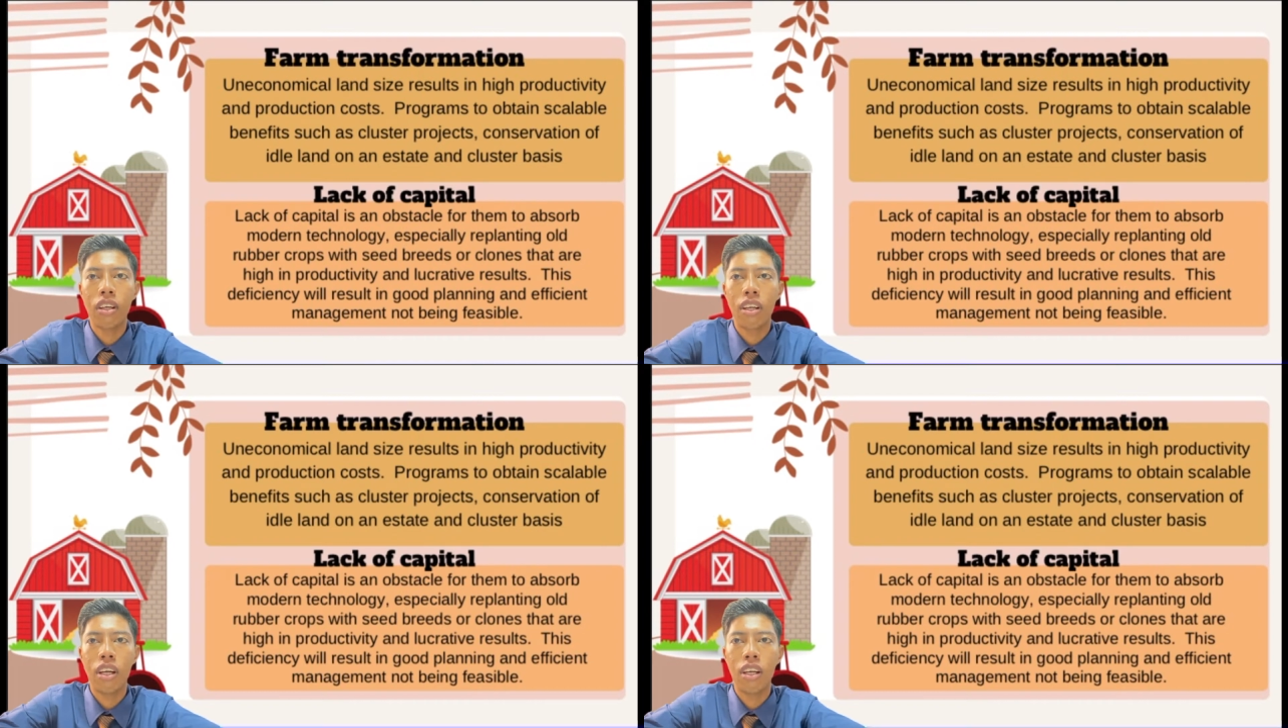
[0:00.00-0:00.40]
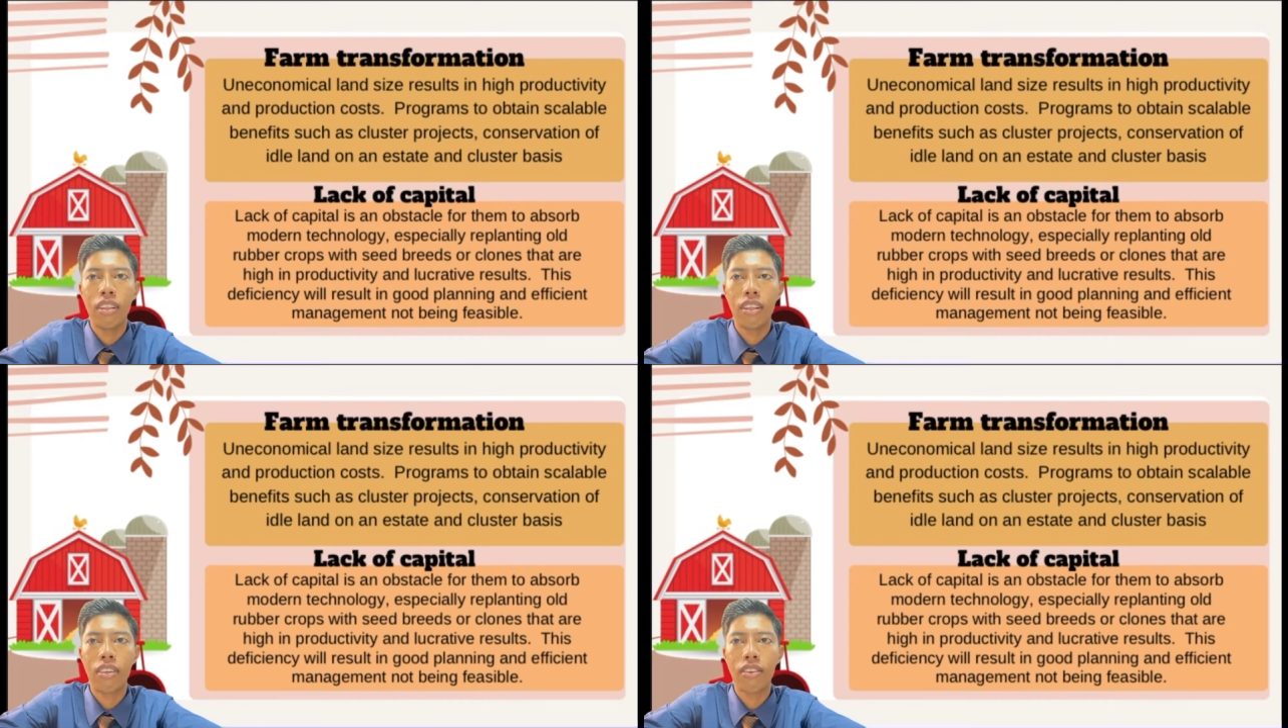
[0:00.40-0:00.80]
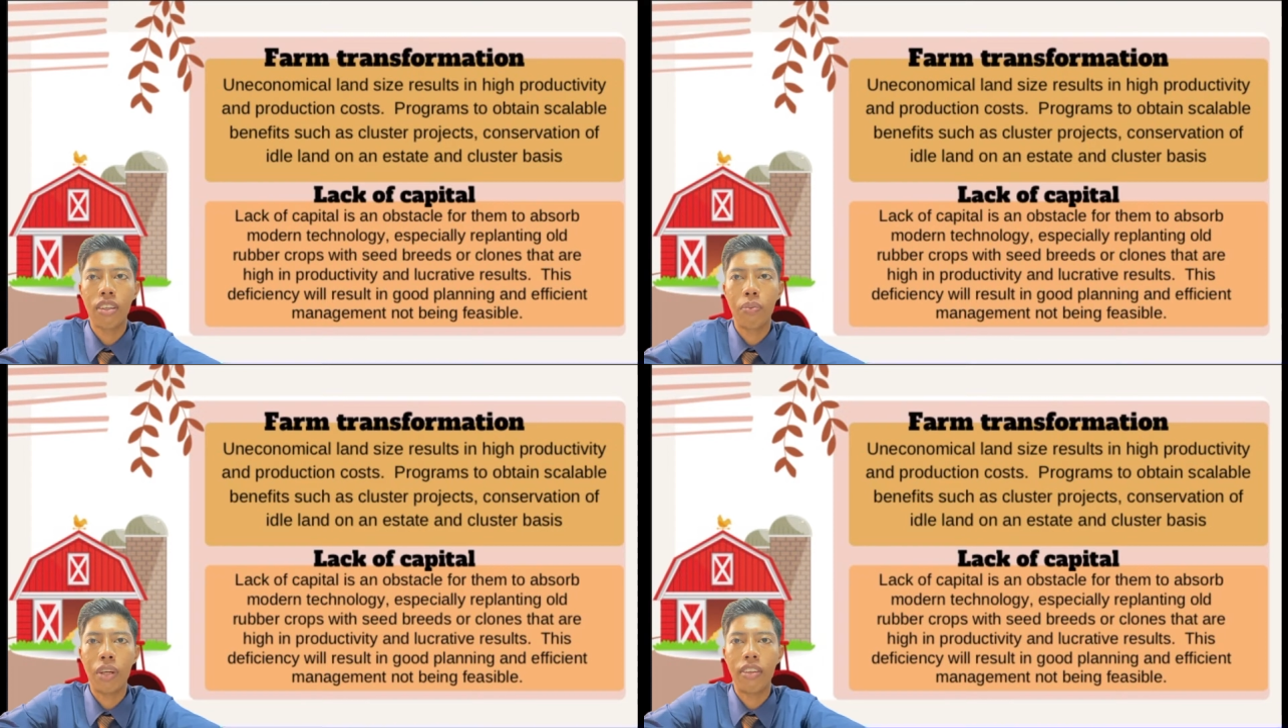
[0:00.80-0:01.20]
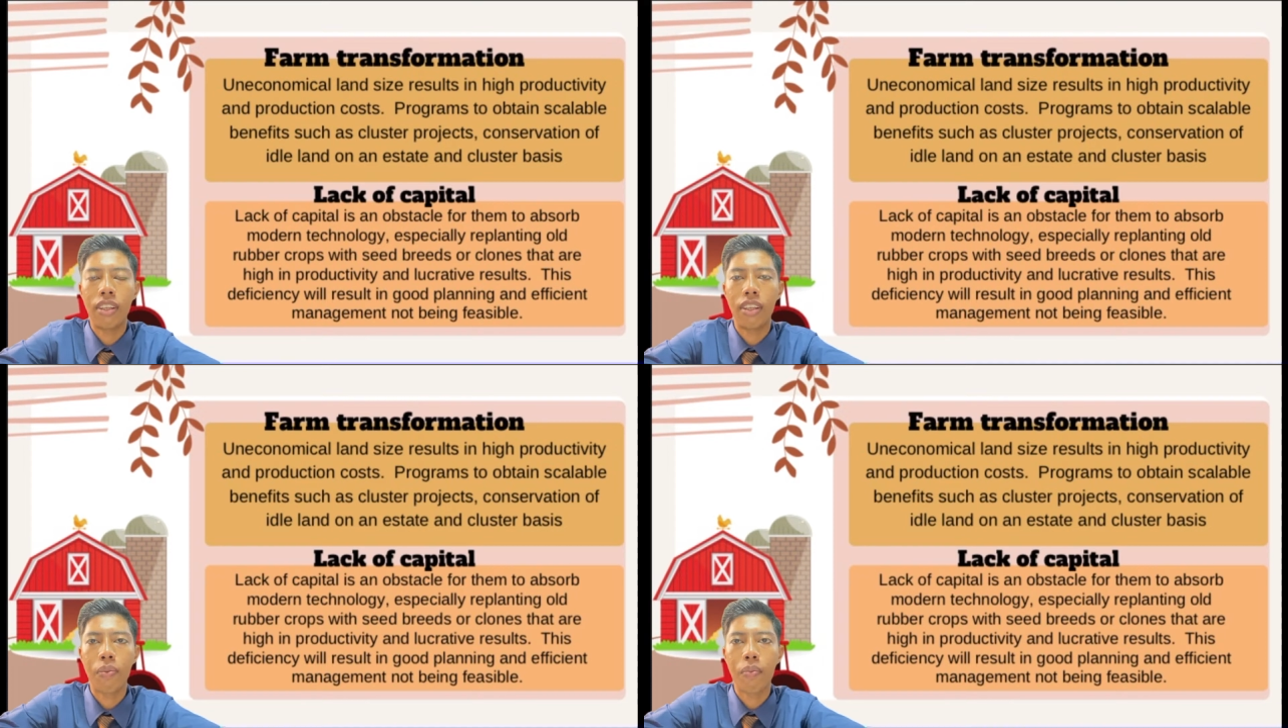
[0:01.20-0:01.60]
and cluster
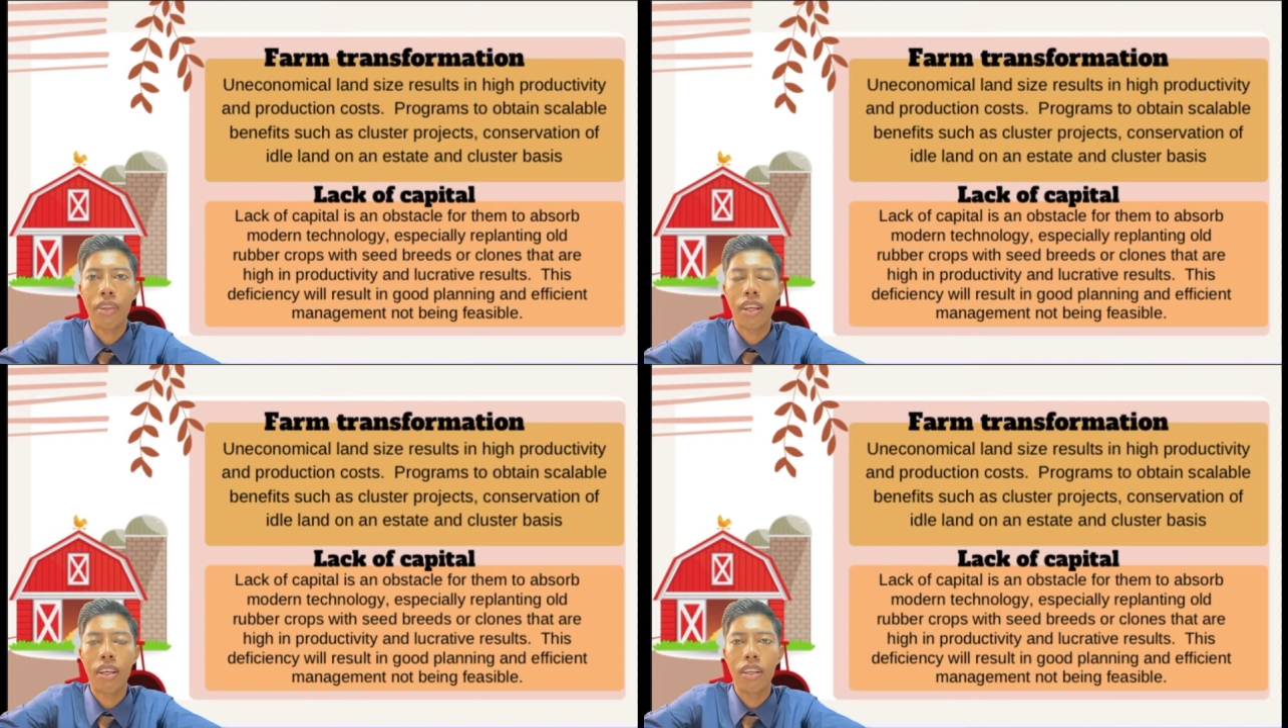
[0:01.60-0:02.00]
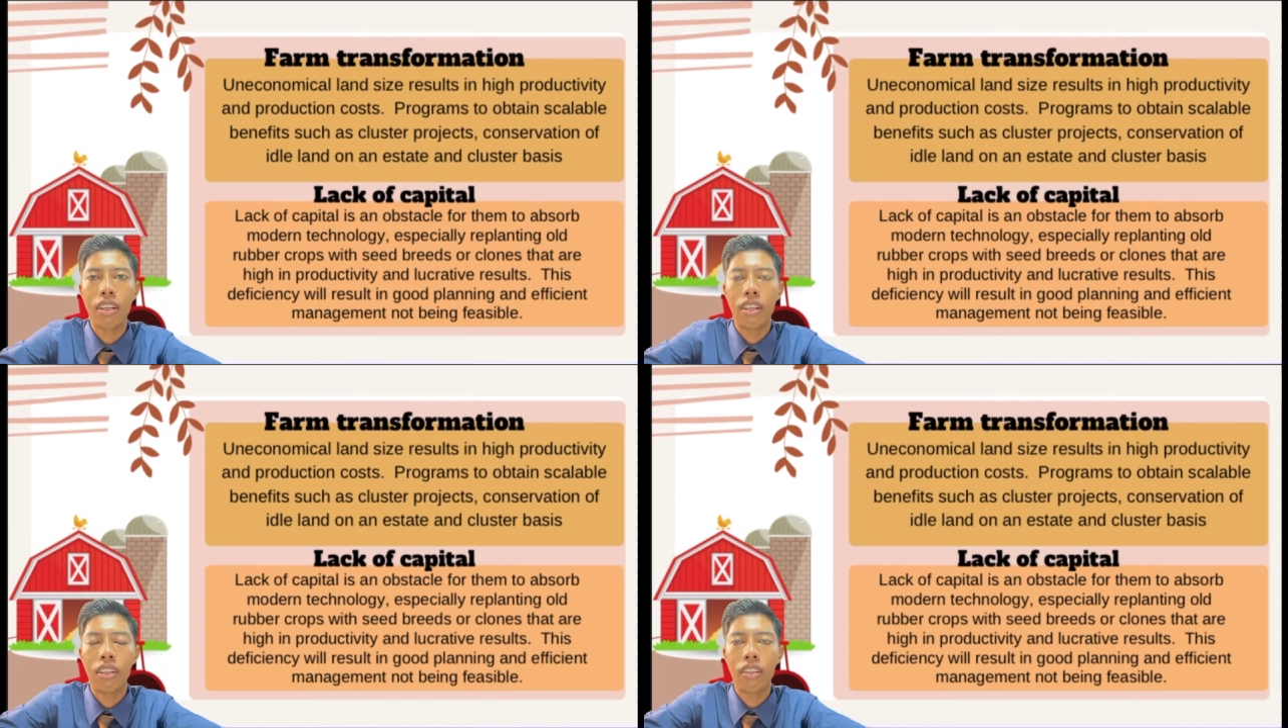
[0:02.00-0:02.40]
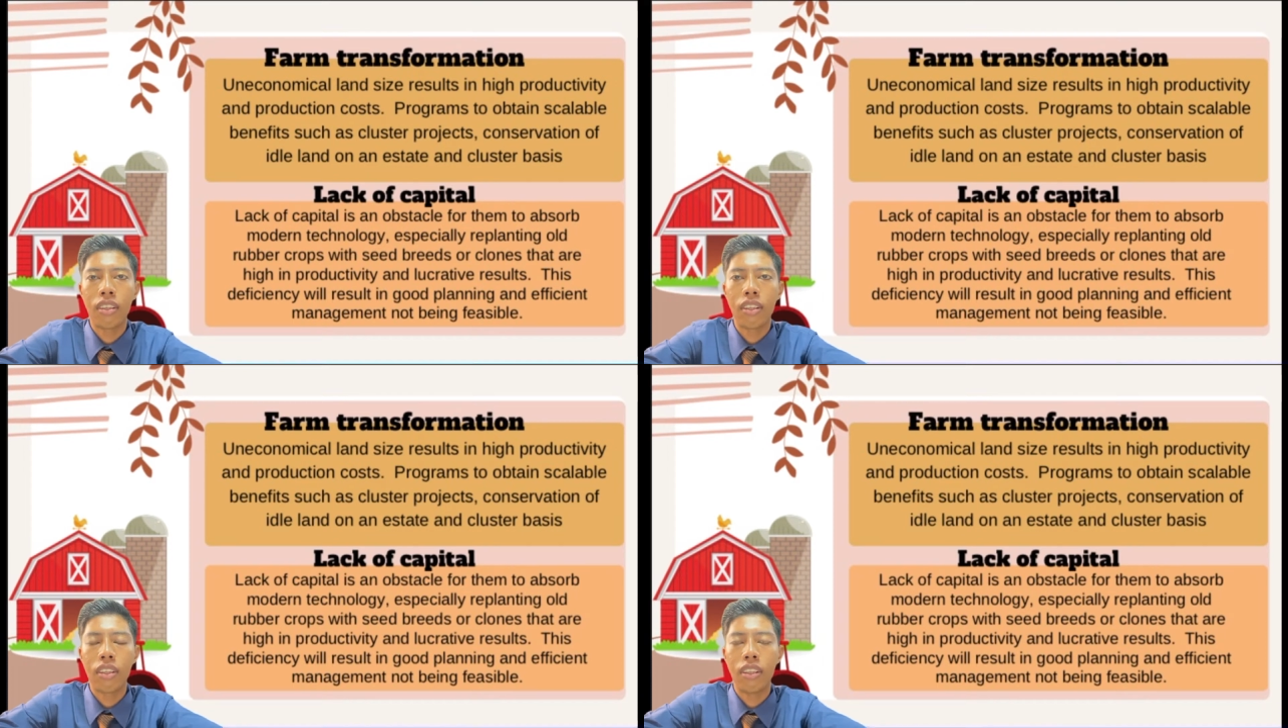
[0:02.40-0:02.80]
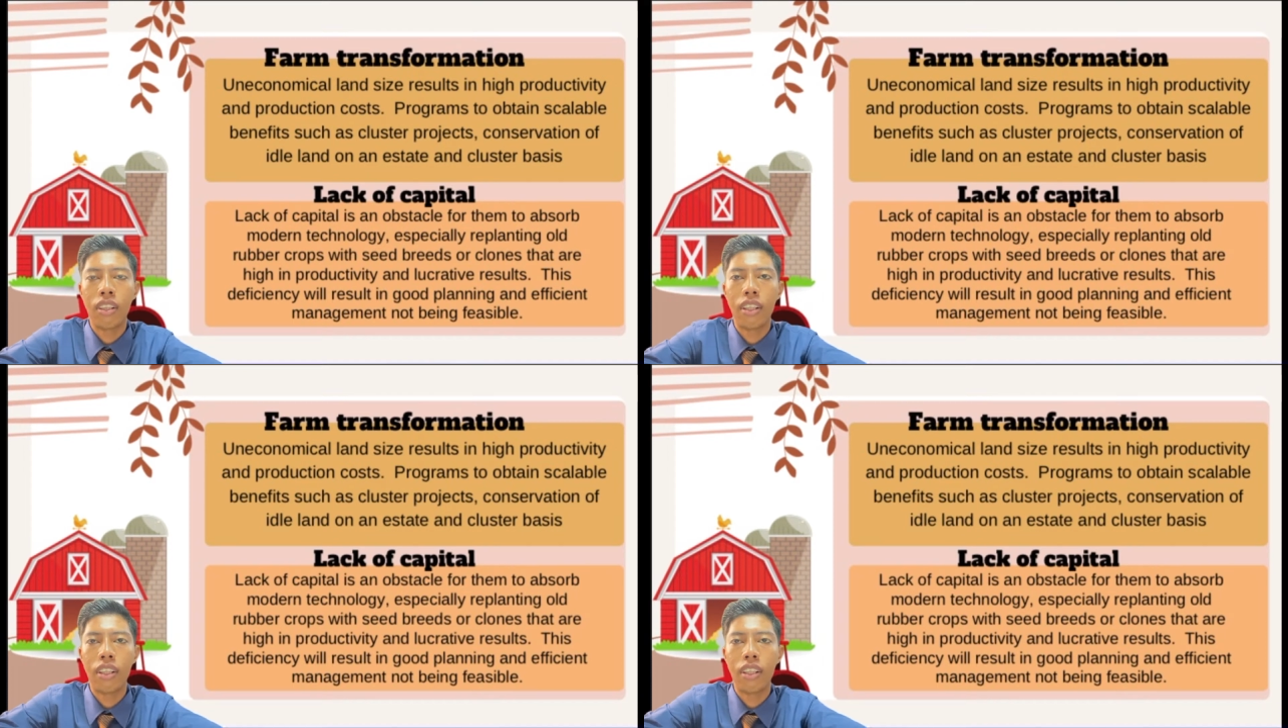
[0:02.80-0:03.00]
basic. The